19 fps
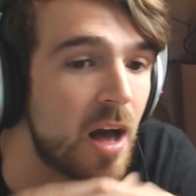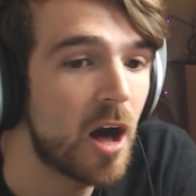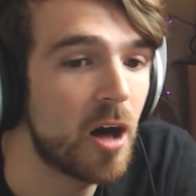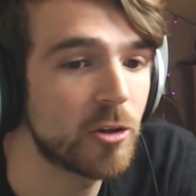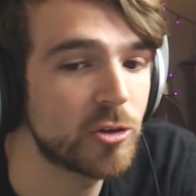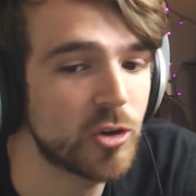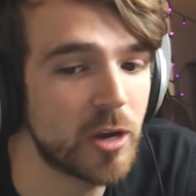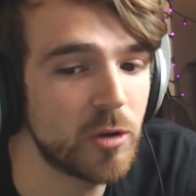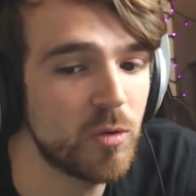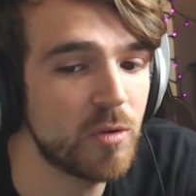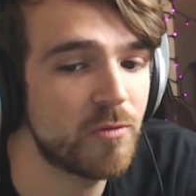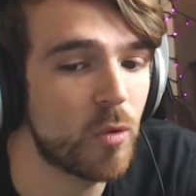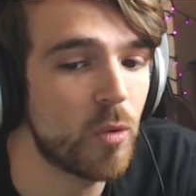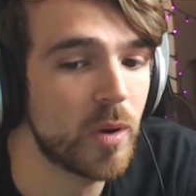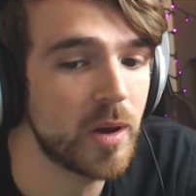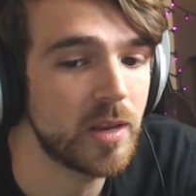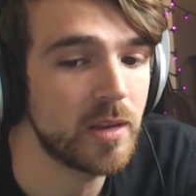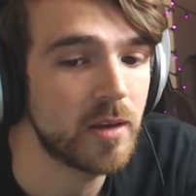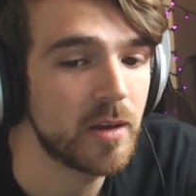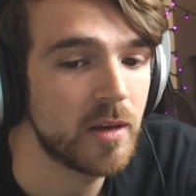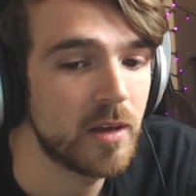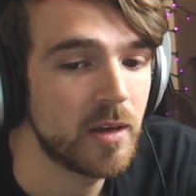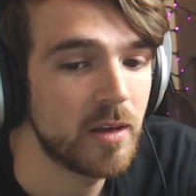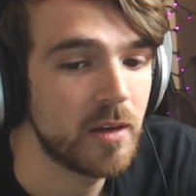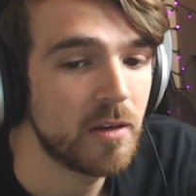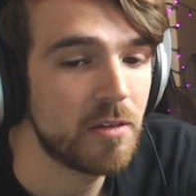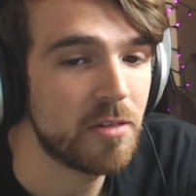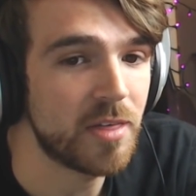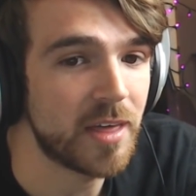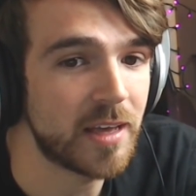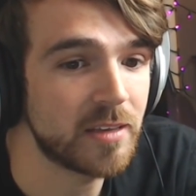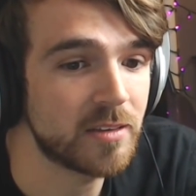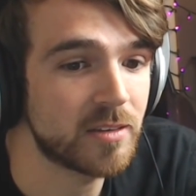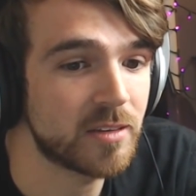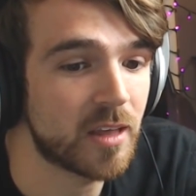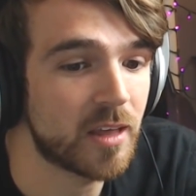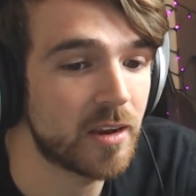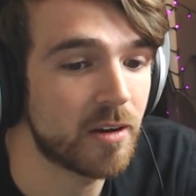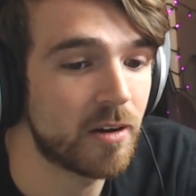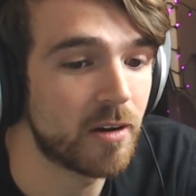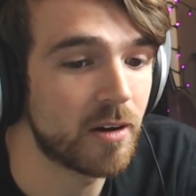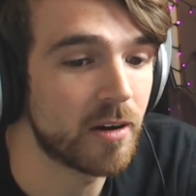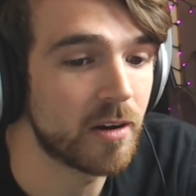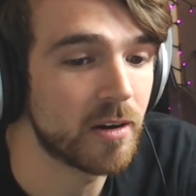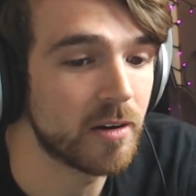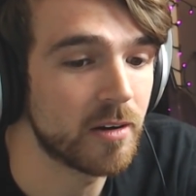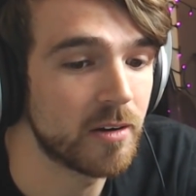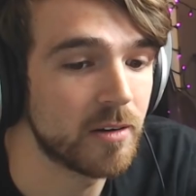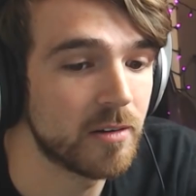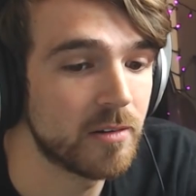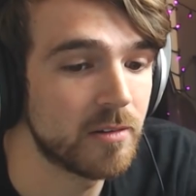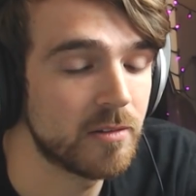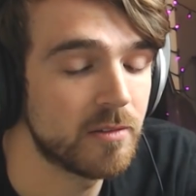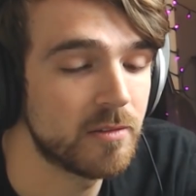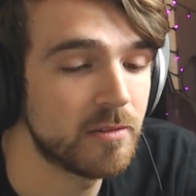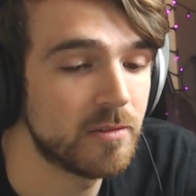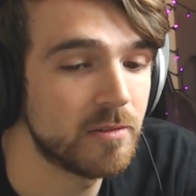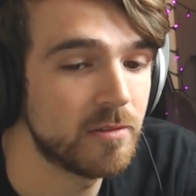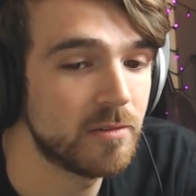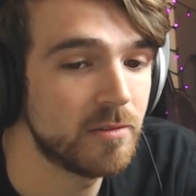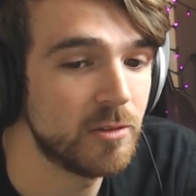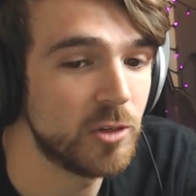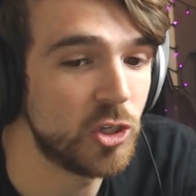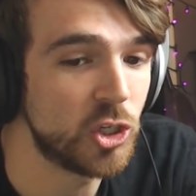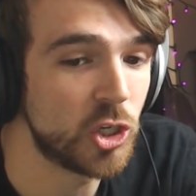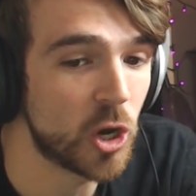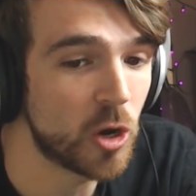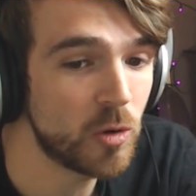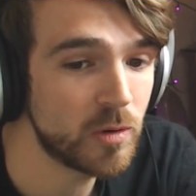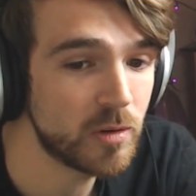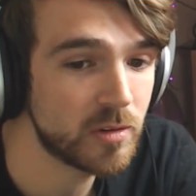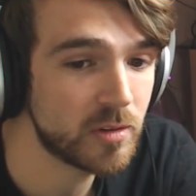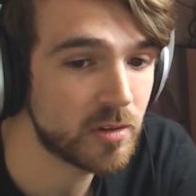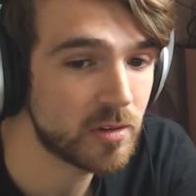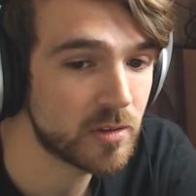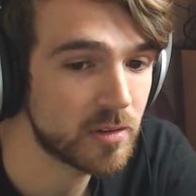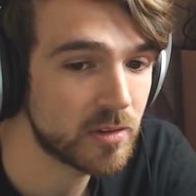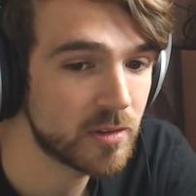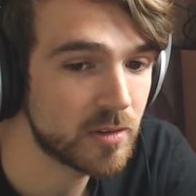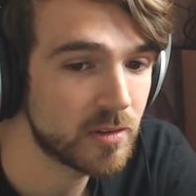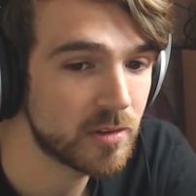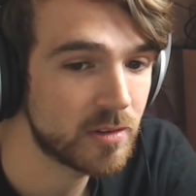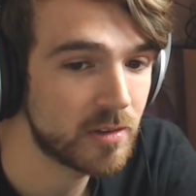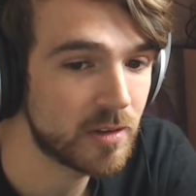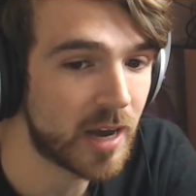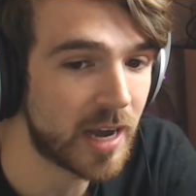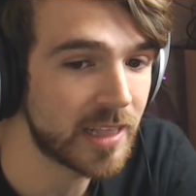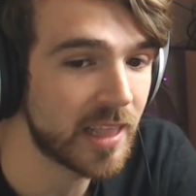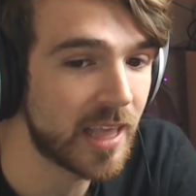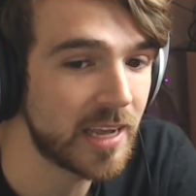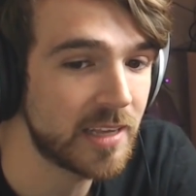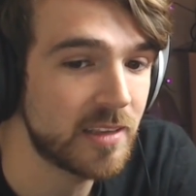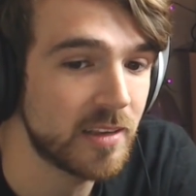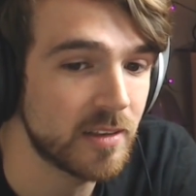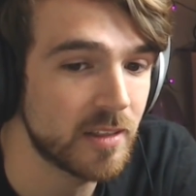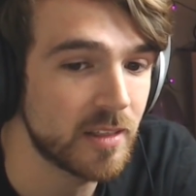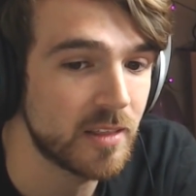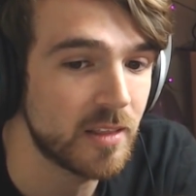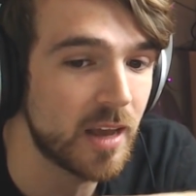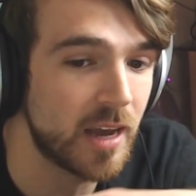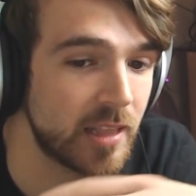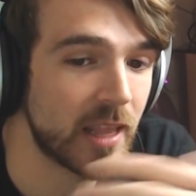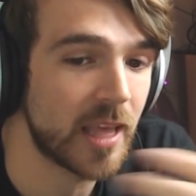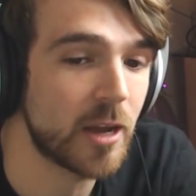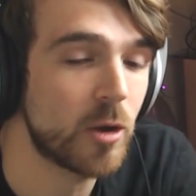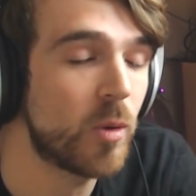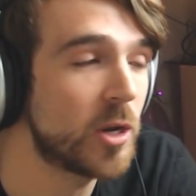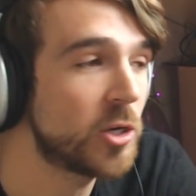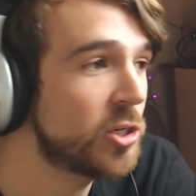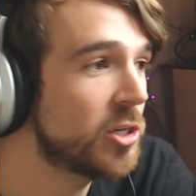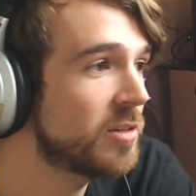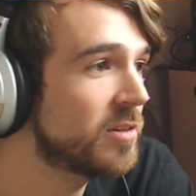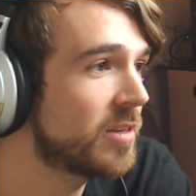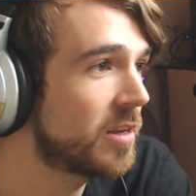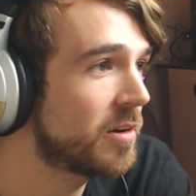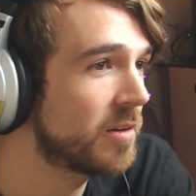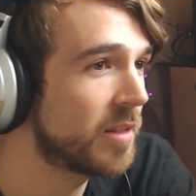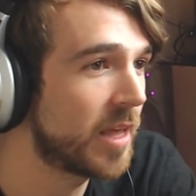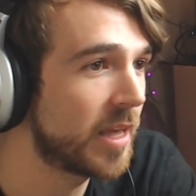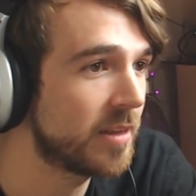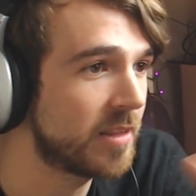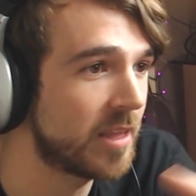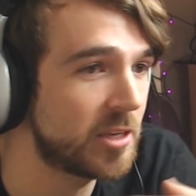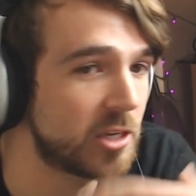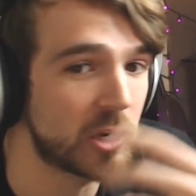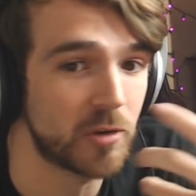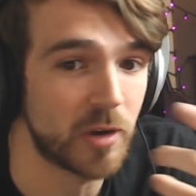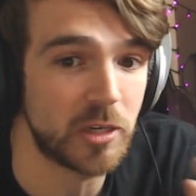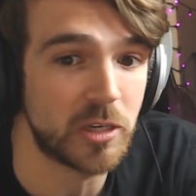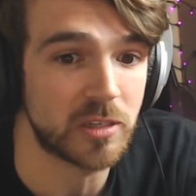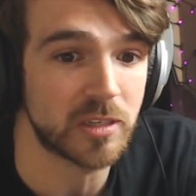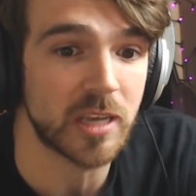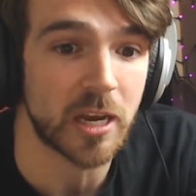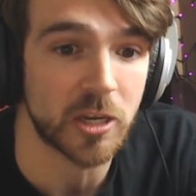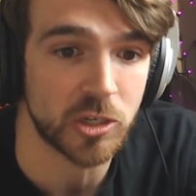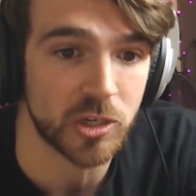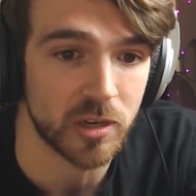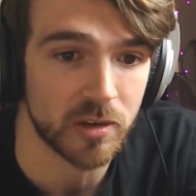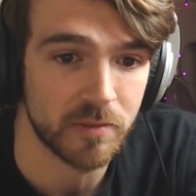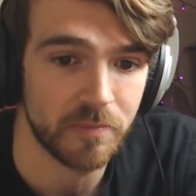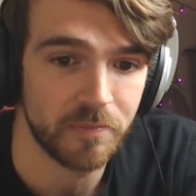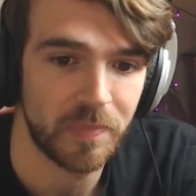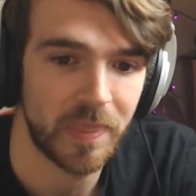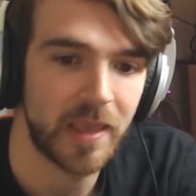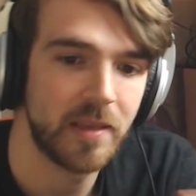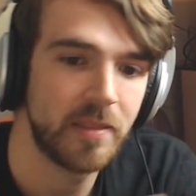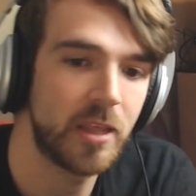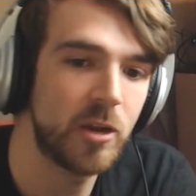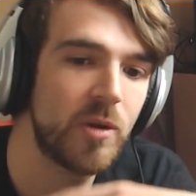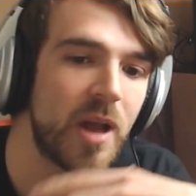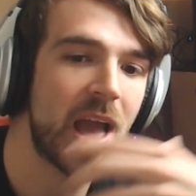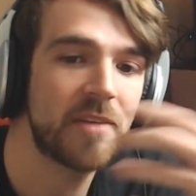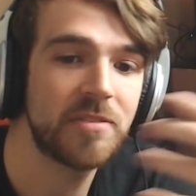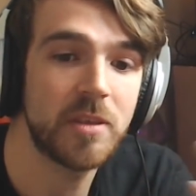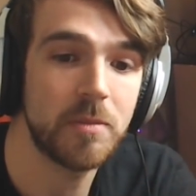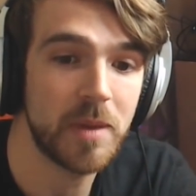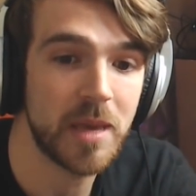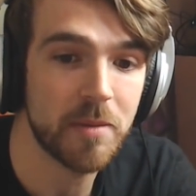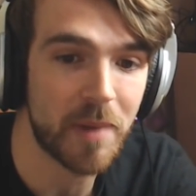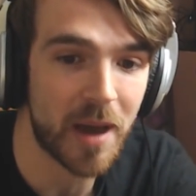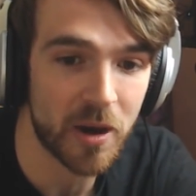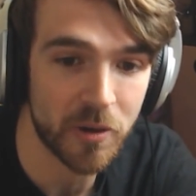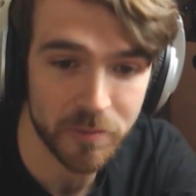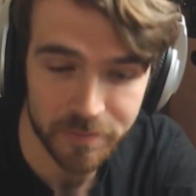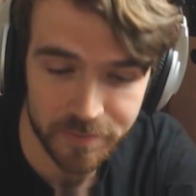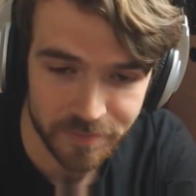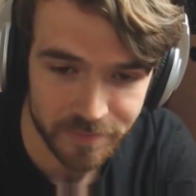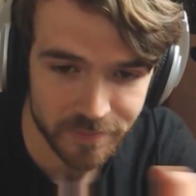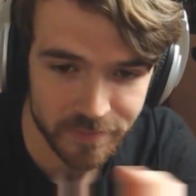I'll try to avoid things that are jokes. I'd like questions that are like, that generate discussion. They don't have to be about